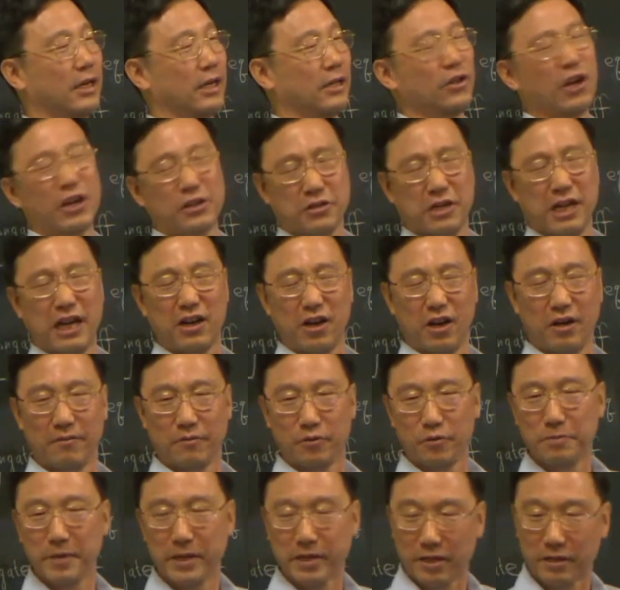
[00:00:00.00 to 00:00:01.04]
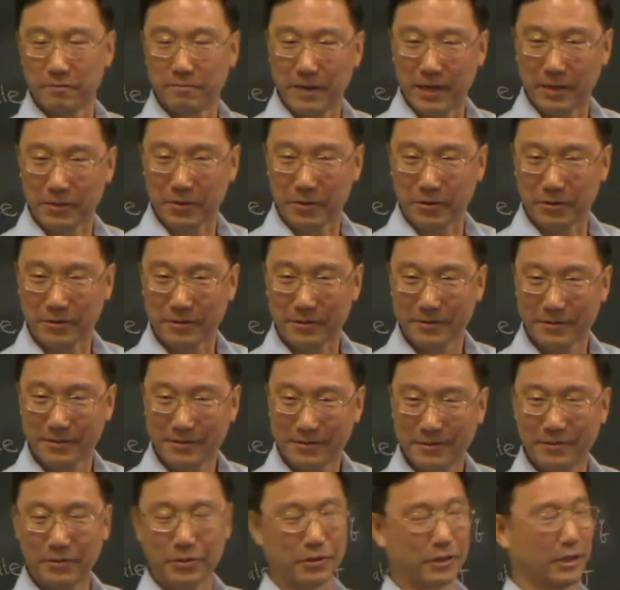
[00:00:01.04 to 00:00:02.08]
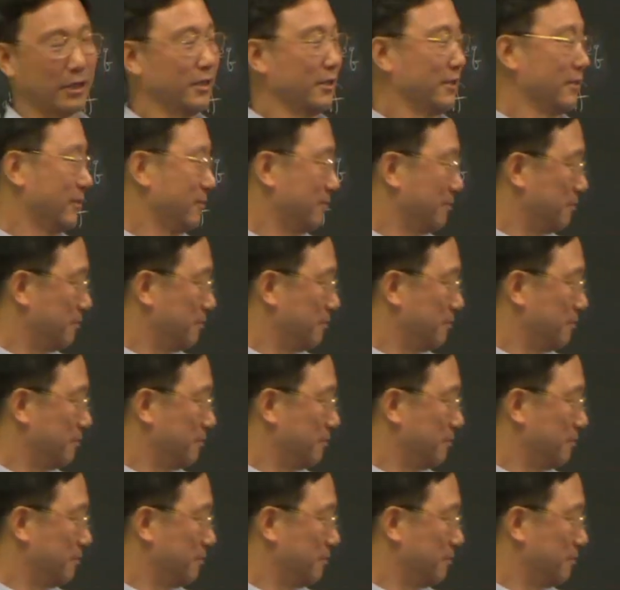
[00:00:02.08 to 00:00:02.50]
Actually, I love numerical method. Okay.